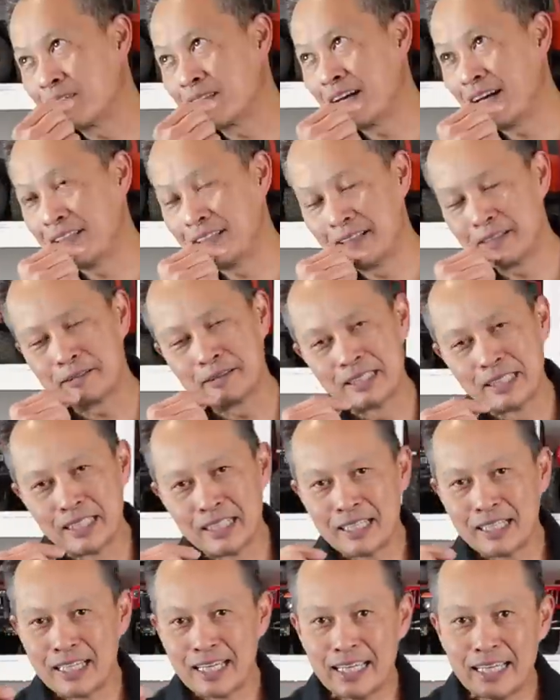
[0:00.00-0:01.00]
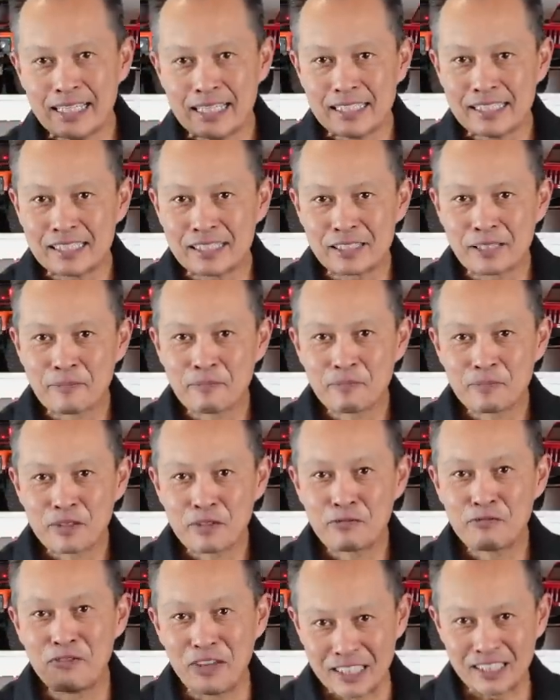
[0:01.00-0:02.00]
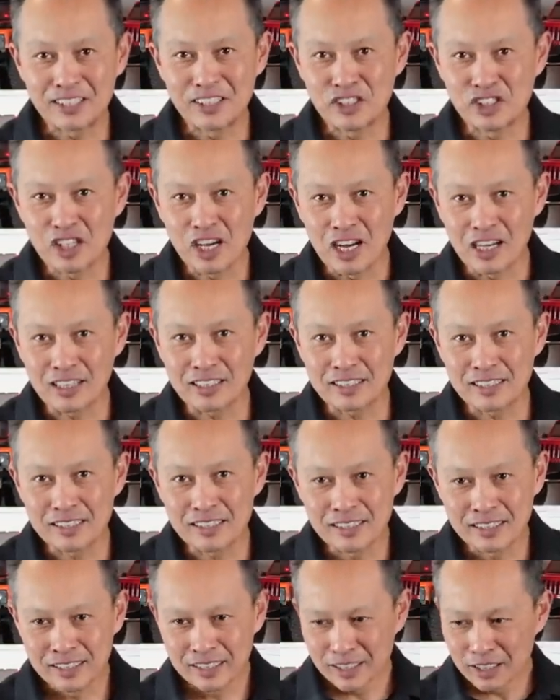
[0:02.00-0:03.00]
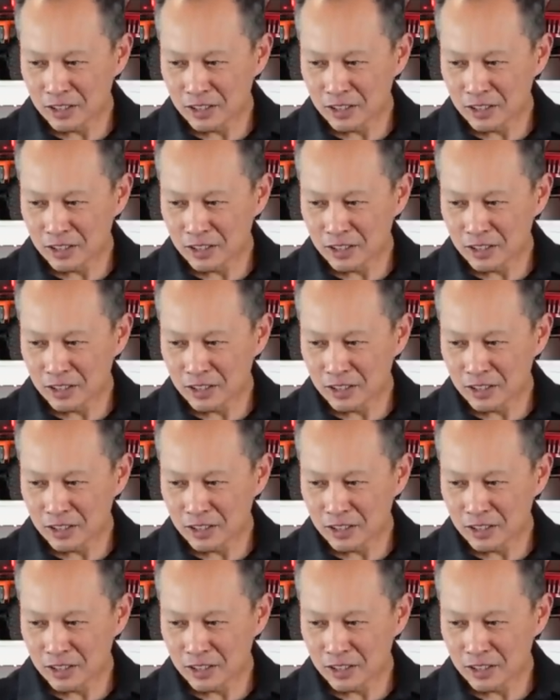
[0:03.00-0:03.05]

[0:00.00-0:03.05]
kinda, is fix the shocks.